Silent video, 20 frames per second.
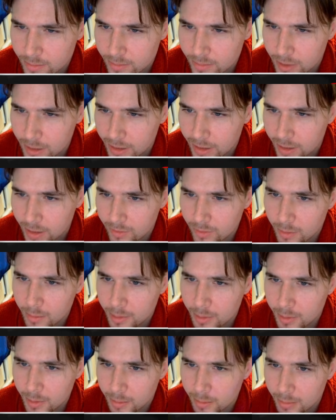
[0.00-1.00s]
I'd love to be
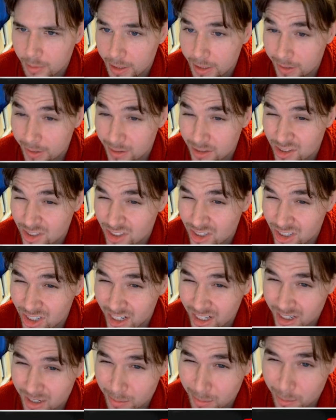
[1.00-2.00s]
able to play this
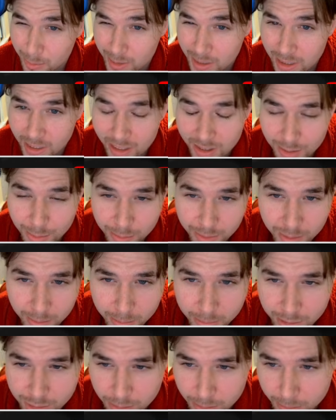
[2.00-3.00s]
check, but we can't with the
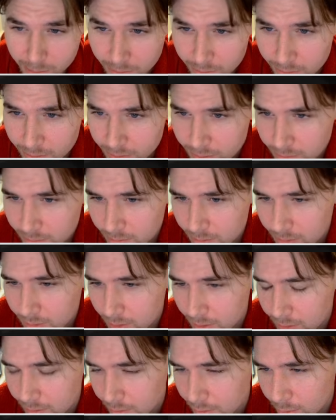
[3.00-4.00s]
bishop here,
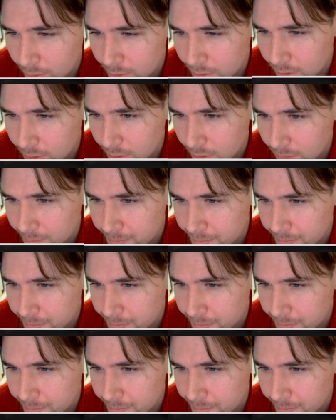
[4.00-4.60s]
unfortunately.